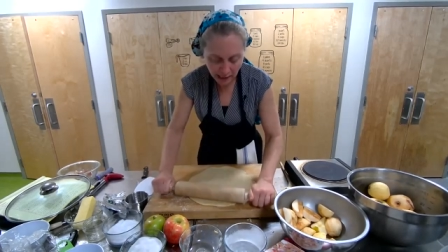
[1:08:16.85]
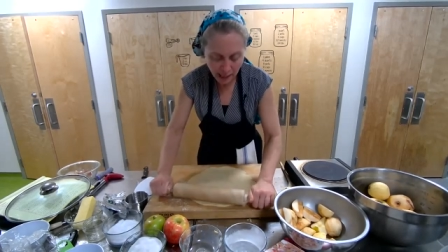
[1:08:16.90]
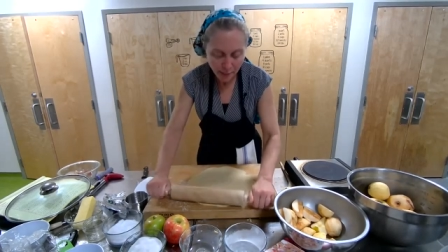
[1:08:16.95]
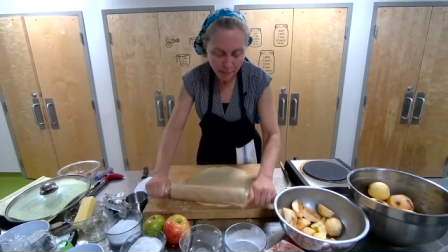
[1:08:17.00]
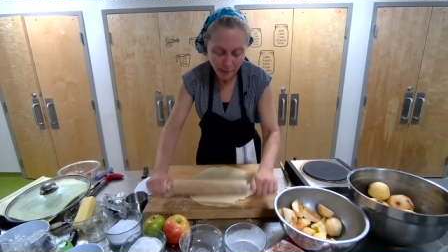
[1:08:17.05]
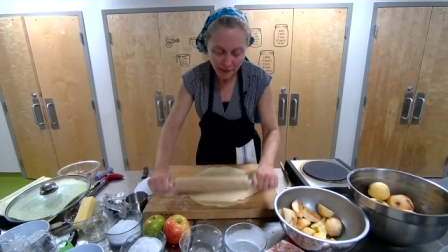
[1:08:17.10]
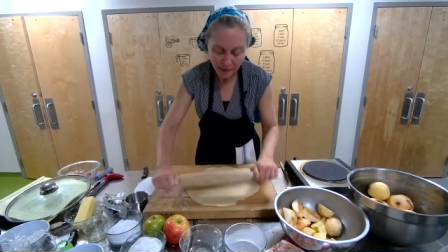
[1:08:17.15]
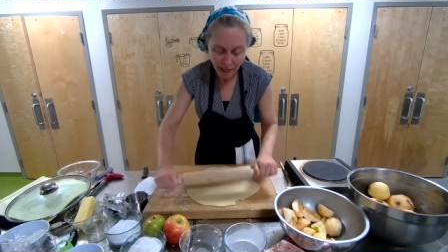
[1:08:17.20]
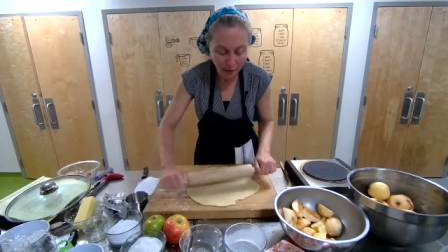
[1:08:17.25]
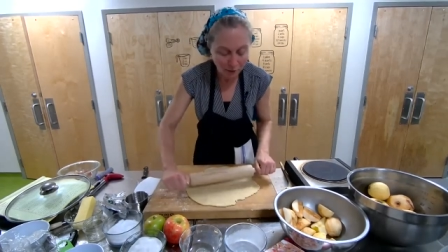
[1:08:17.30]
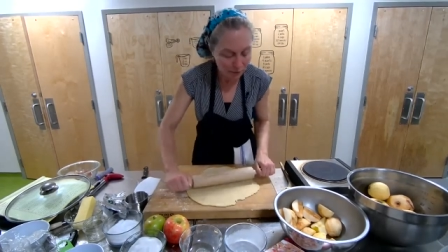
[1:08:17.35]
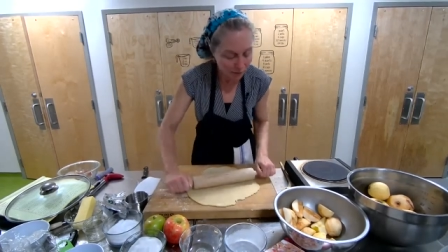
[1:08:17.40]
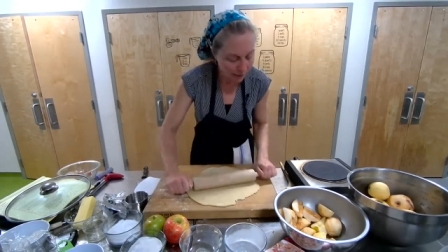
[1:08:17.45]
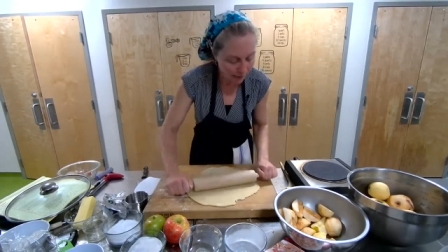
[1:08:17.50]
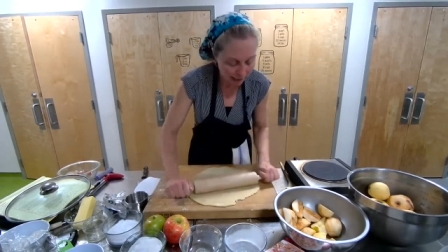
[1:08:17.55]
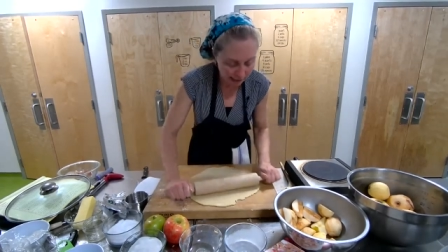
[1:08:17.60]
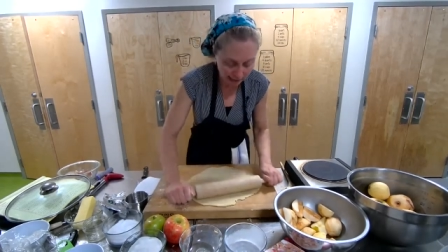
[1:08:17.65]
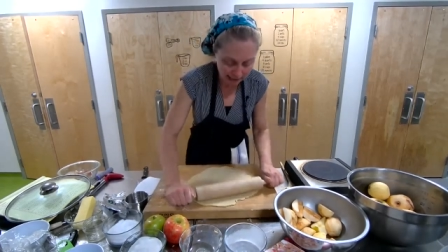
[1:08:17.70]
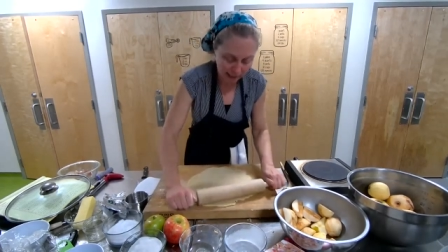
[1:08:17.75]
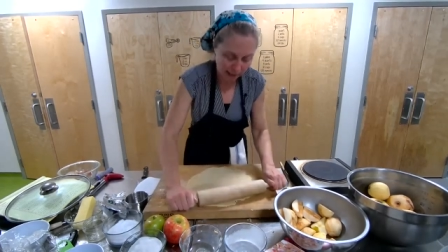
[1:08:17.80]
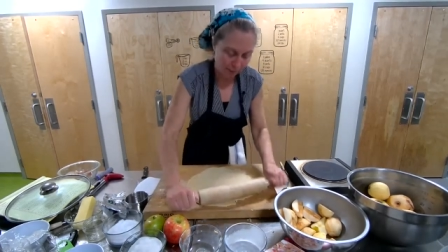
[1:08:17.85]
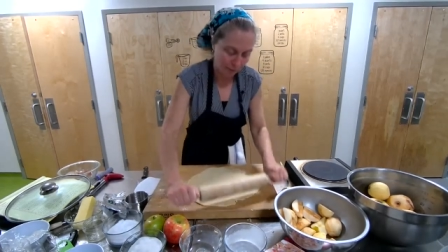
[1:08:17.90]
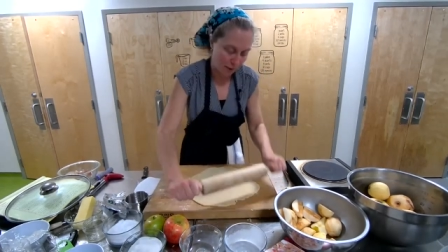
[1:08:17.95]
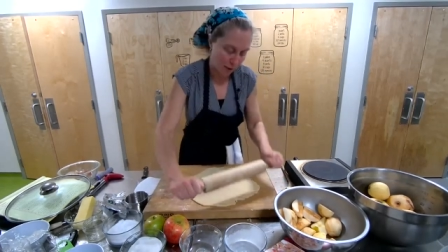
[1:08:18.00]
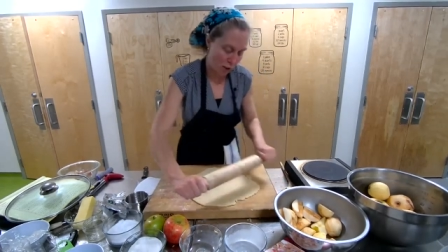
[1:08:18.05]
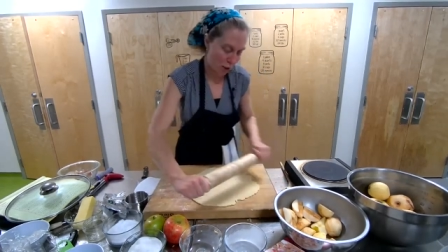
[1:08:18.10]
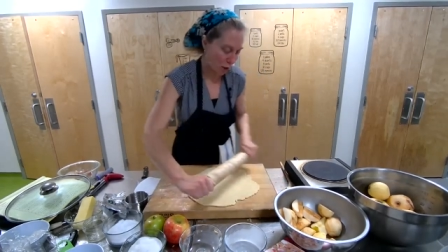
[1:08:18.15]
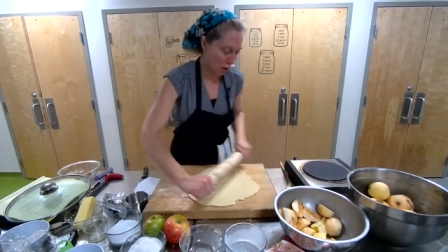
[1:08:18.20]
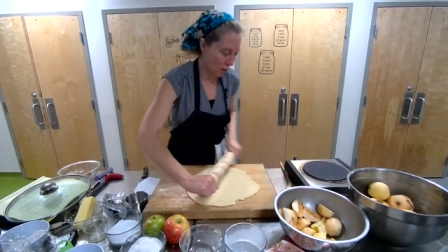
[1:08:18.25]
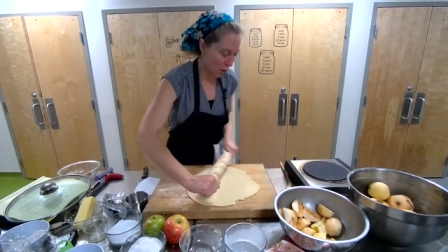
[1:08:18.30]
But that really is up to
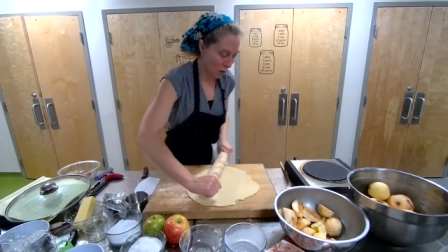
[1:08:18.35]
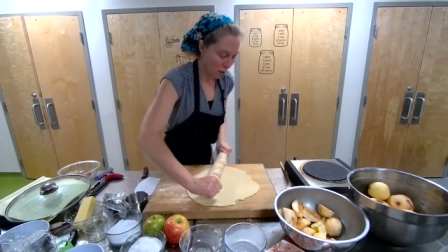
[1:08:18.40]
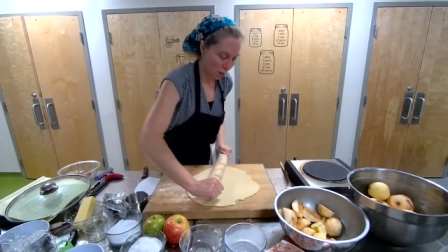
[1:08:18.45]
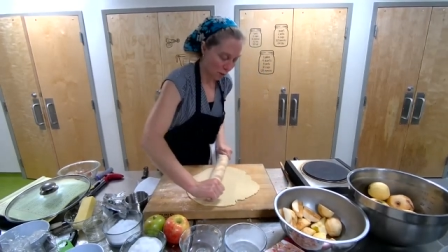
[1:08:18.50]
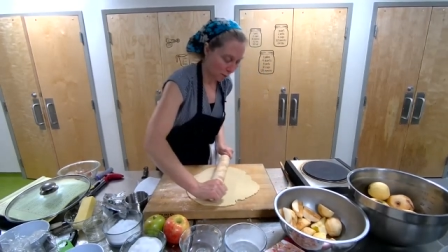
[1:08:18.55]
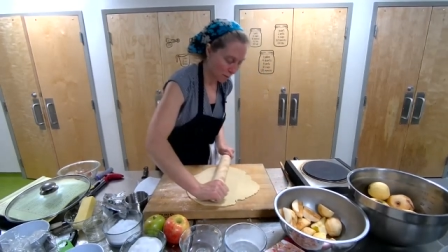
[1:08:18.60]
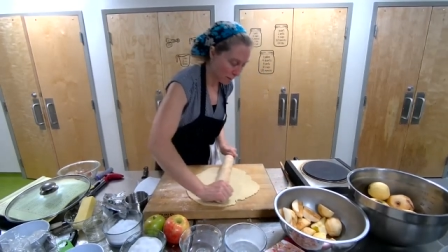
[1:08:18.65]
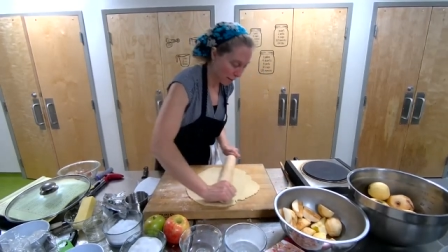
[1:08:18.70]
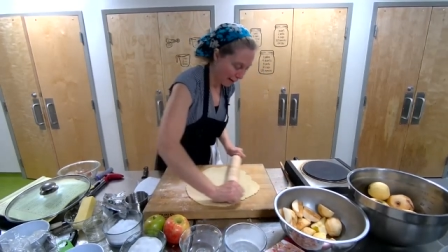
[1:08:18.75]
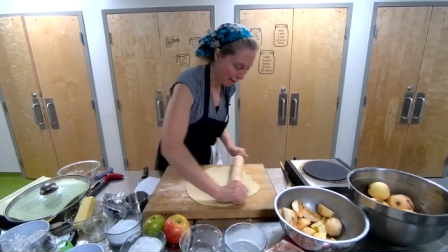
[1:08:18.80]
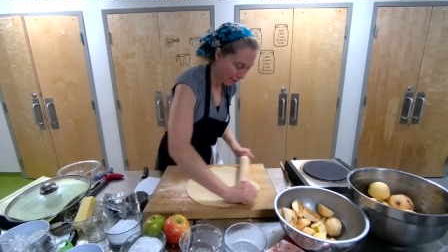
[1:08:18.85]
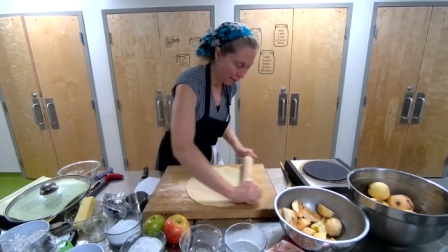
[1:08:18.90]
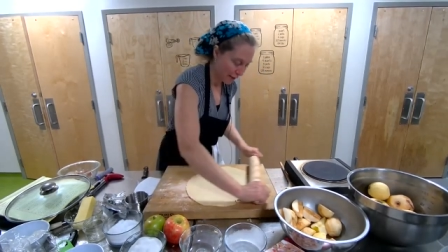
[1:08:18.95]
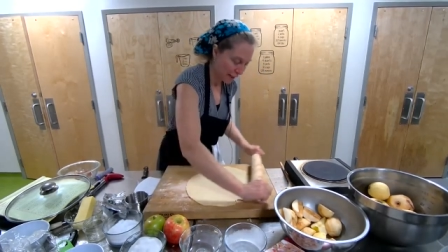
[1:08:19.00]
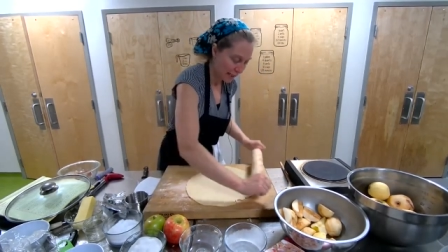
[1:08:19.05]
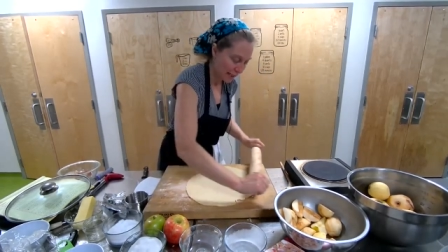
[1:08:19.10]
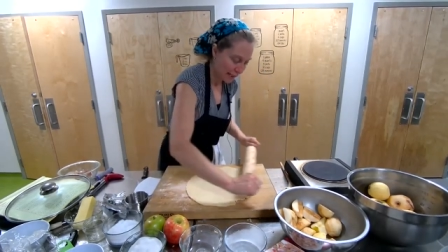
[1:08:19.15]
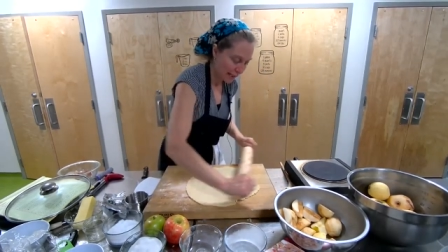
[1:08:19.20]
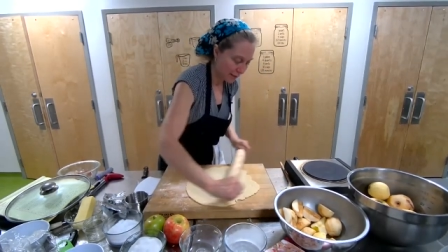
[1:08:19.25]
your own preference.